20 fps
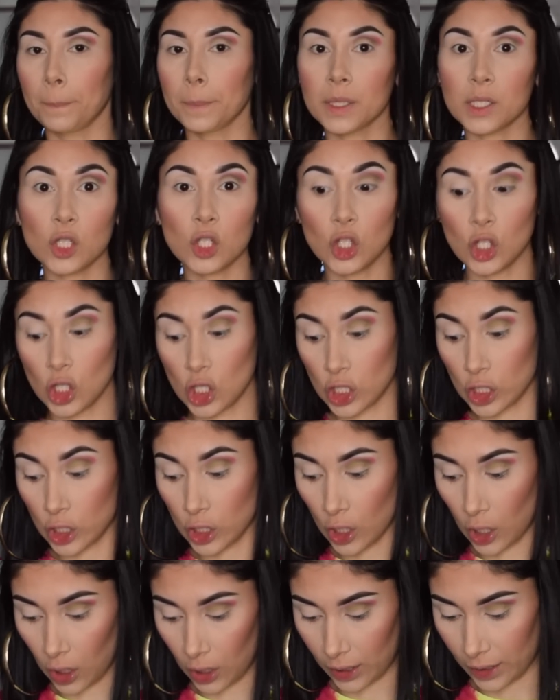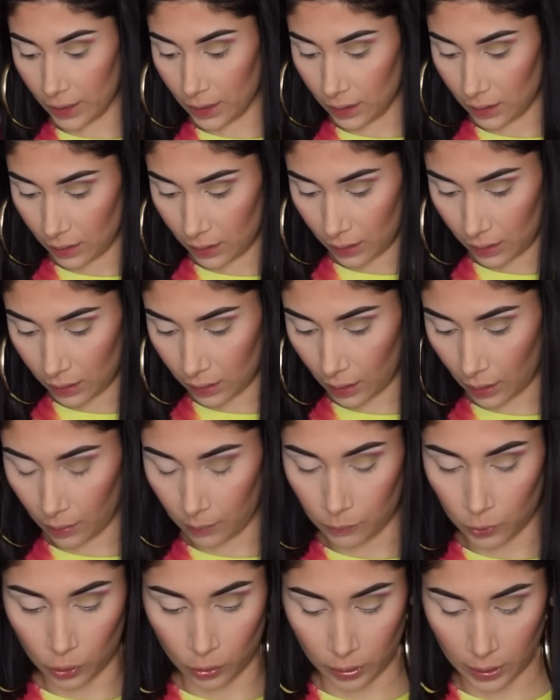this is not
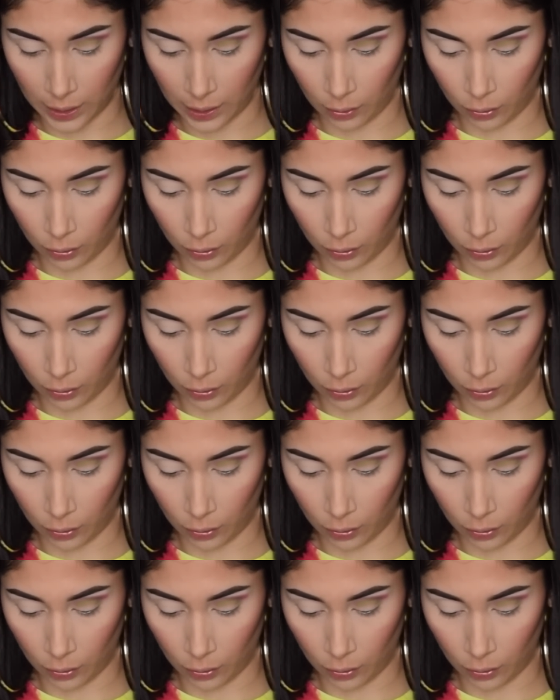turning